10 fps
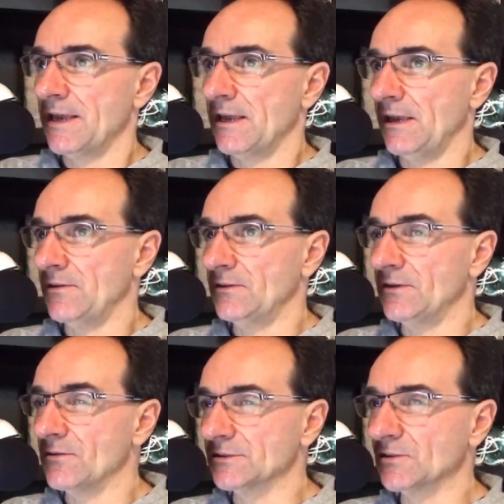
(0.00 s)

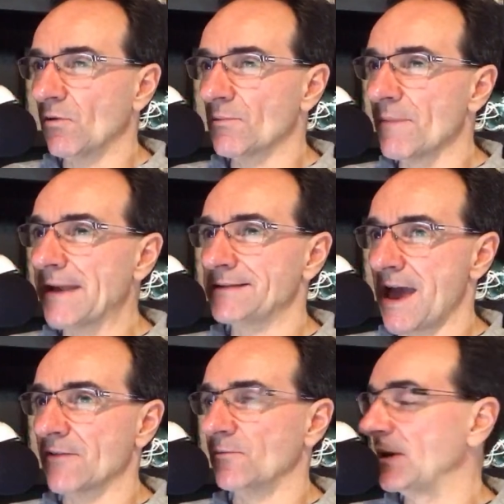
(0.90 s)
The score might not
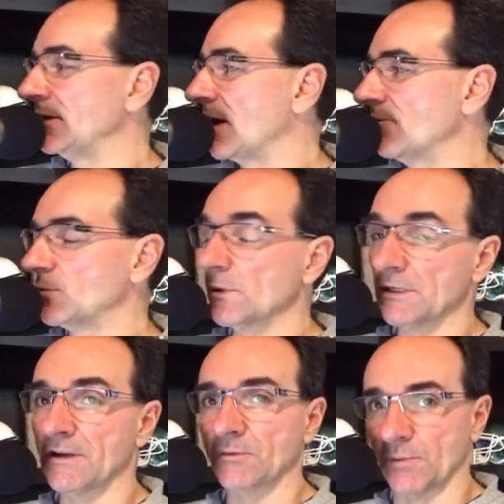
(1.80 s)
have been comfortable
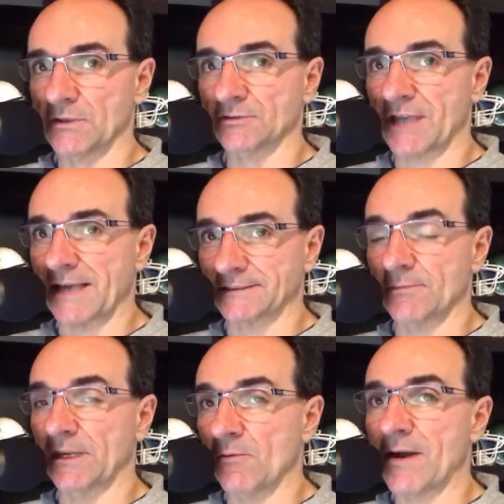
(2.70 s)
enough to put those guys in,
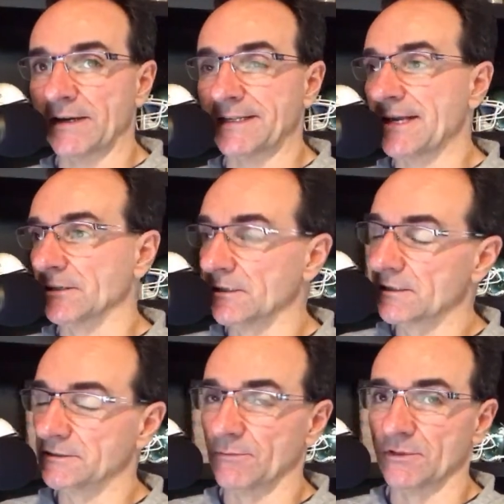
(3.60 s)
but he wanted to take a look
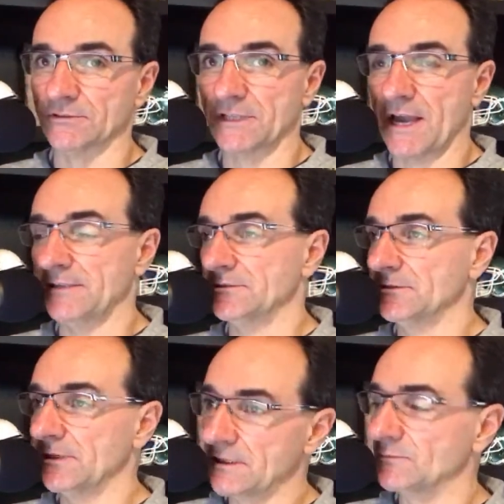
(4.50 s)
at some of those guys,
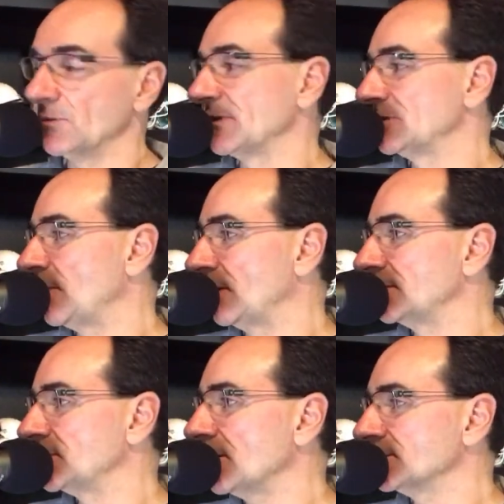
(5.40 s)
get them some
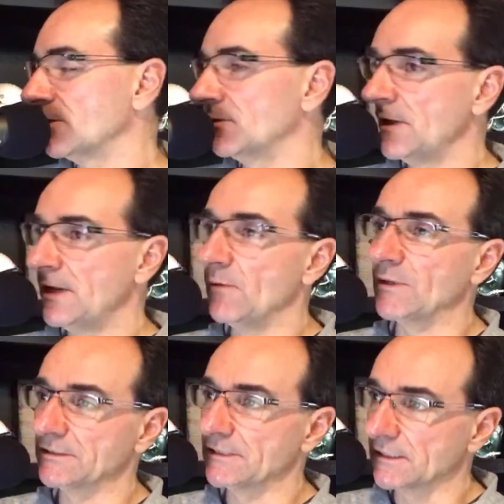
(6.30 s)
experience also. He wants
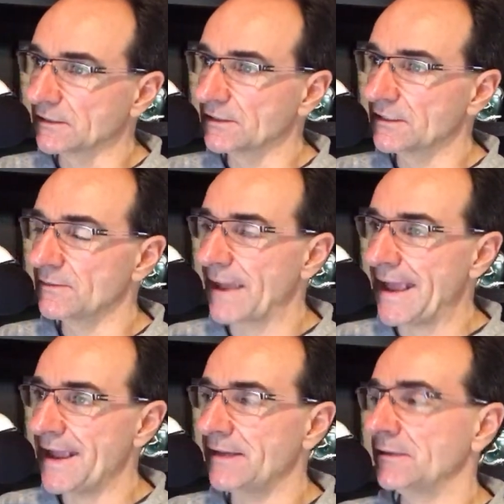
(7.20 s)
to take a look at them,
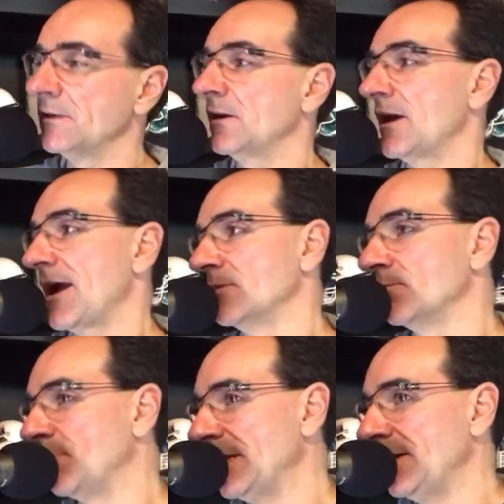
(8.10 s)
A, and
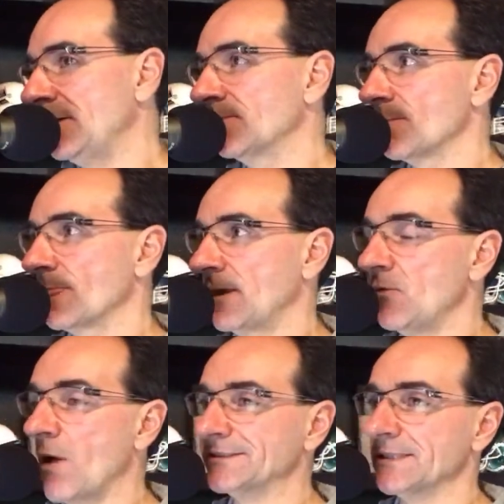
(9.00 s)
B, he
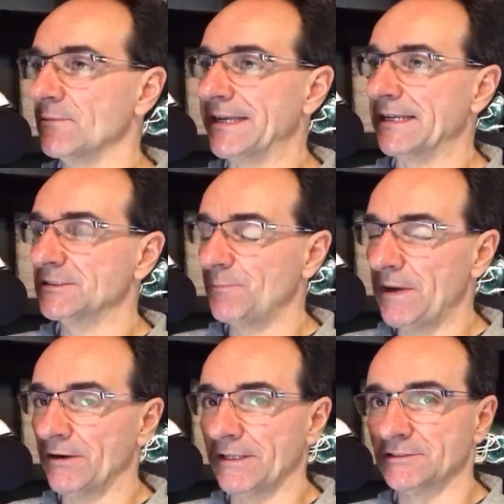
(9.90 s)
wants them to get
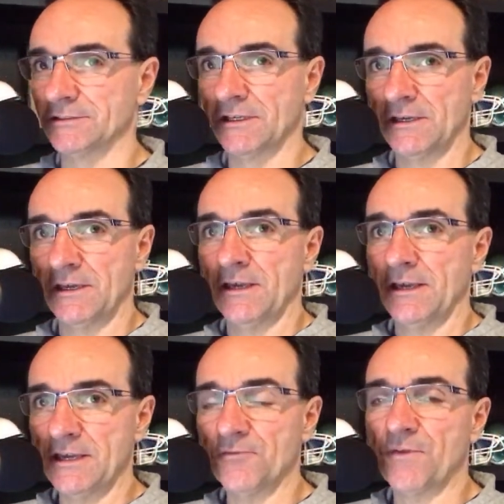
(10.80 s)
experience
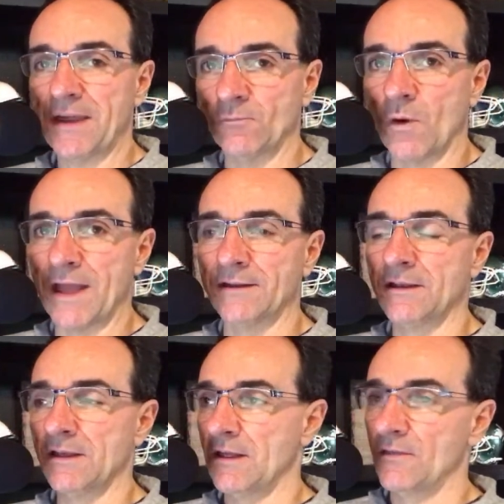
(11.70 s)
if and when
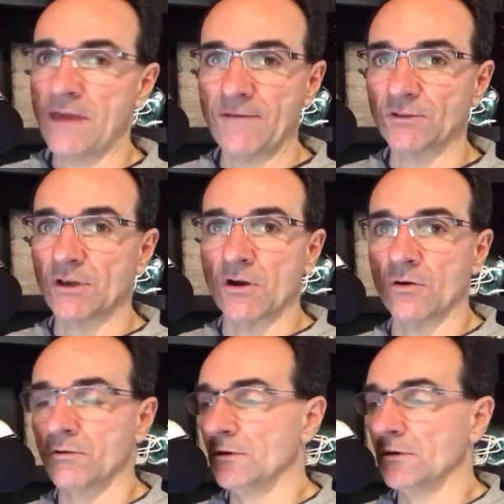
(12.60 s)
they have to go,